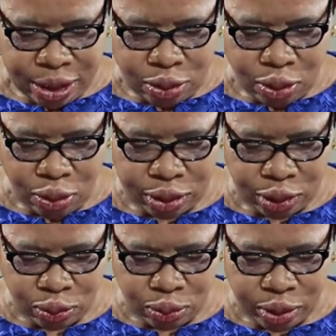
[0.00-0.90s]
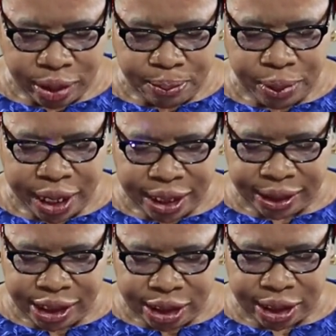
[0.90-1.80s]
Lord, you will
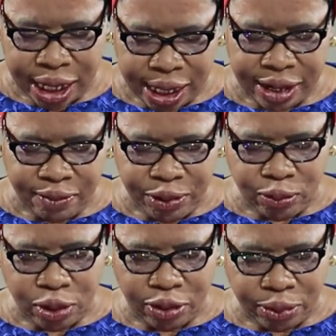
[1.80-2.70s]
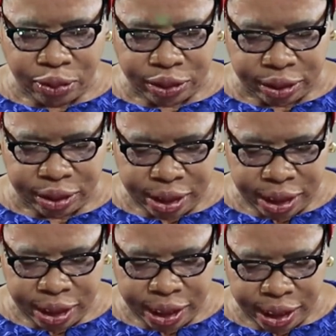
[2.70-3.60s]
bless each and every one of us
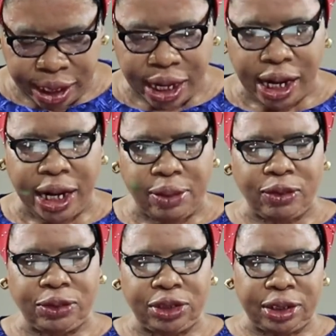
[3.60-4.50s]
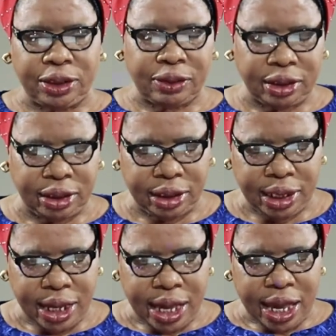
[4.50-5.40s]
in the name of Jesus.
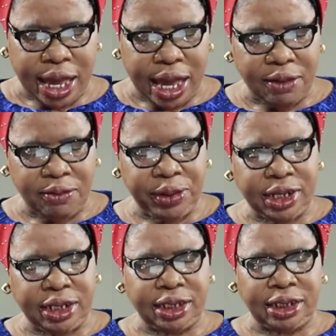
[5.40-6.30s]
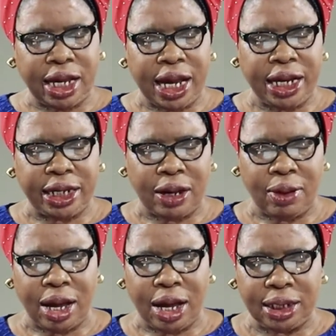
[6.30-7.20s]
Every desire in
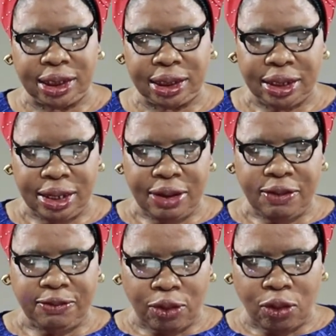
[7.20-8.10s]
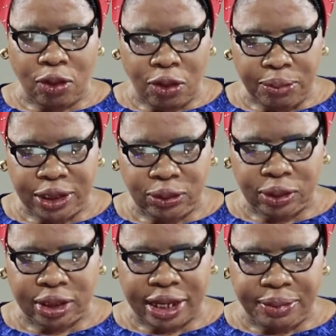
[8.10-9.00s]
our hearts for coming
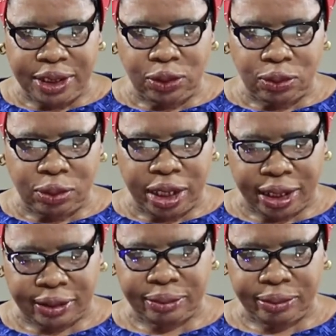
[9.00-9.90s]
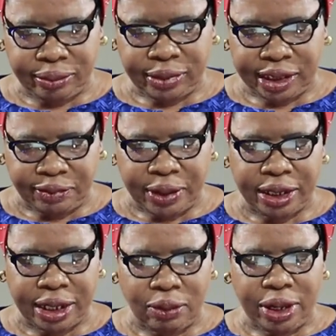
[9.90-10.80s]
to service today,
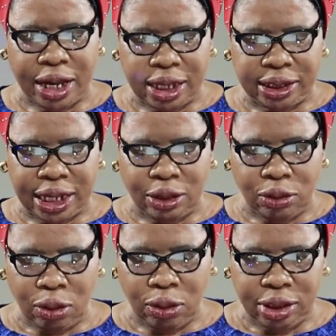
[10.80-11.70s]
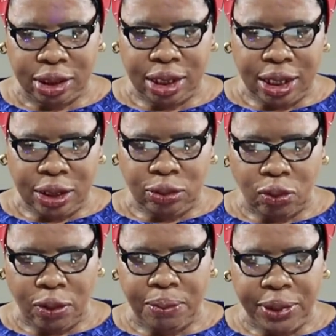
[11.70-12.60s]
Father, we ask that, Lord, you
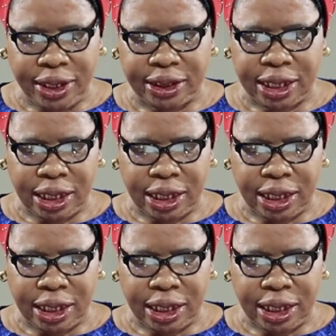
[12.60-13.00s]
will meet